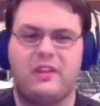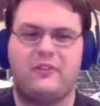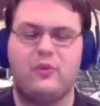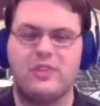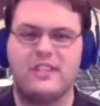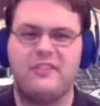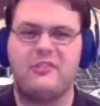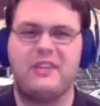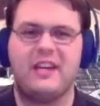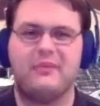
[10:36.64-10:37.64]
forcing them
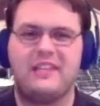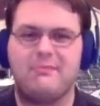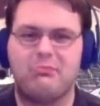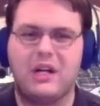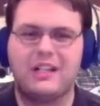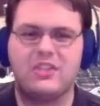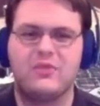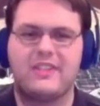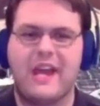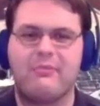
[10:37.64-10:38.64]
to become these
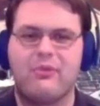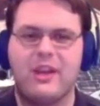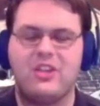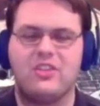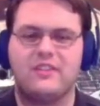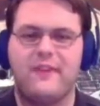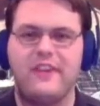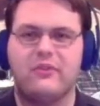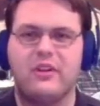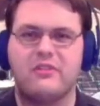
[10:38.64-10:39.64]
monstrous aberrations of
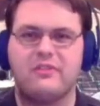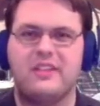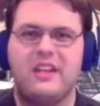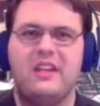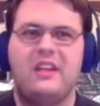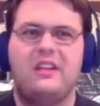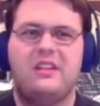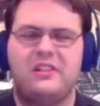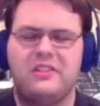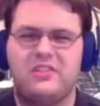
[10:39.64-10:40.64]
heroes
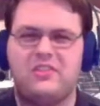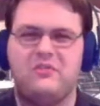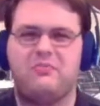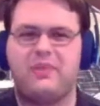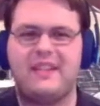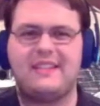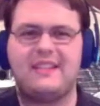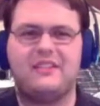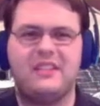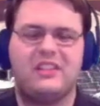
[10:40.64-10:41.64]
to
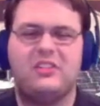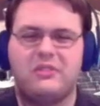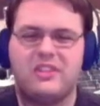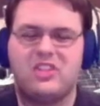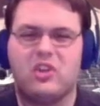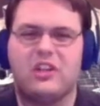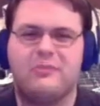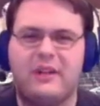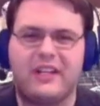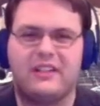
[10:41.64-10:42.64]
basically go and
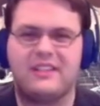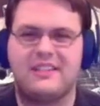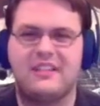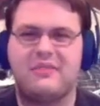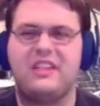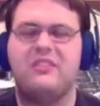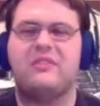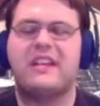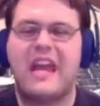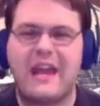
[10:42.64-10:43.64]
dogpile on somebody
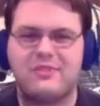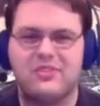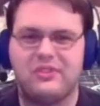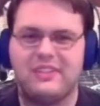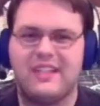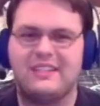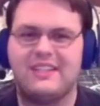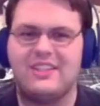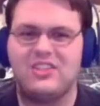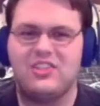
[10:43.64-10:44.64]
who had absolutely
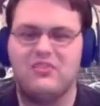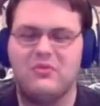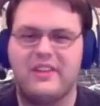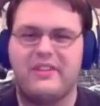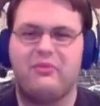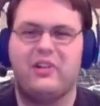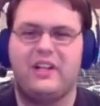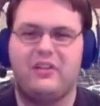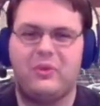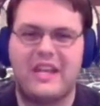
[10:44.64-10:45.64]
nothing to do with
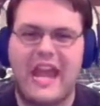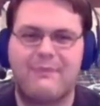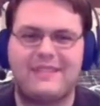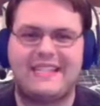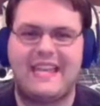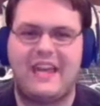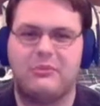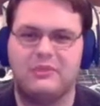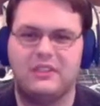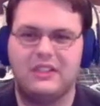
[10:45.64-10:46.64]
what happened to him.